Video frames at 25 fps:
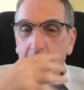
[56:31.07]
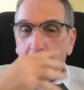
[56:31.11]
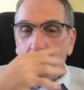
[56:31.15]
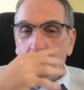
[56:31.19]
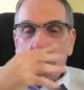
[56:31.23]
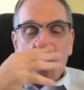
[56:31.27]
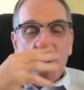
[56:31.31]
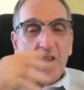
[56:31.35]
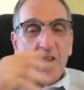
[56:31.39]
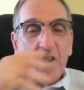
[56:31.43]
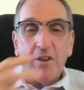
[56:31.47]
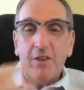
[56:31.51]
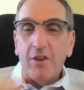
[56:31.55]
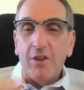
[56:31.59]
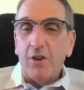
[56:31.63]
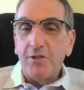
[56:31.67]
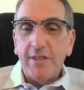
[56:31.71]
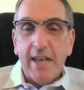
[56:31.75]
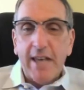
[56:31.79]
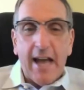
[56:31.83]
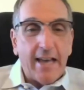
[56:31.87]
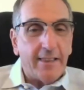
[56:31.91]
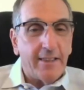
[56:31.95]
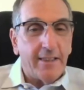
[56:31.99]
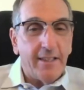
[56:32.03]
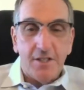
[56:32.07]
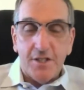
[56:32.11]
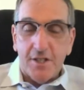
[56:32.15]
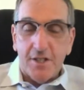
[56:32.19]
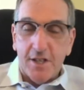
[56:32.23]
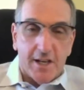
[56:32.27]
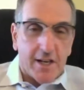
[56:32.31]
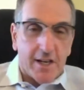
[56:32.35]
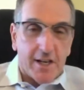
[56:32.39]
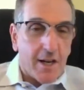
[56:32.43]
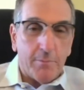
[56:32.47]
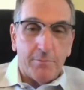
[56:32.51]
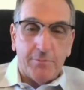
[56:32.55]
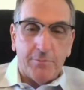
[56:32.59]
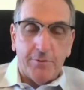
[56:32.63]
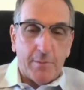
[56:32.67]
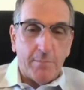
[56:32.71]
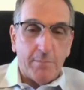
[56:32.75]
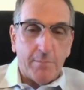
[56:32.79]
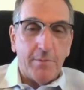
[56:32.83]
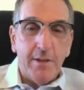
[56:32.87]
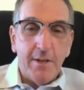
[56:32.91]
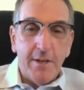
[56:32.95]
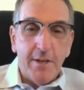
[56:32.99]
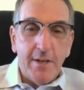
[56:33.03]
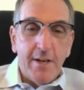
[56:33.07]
where are those athletes going to come from?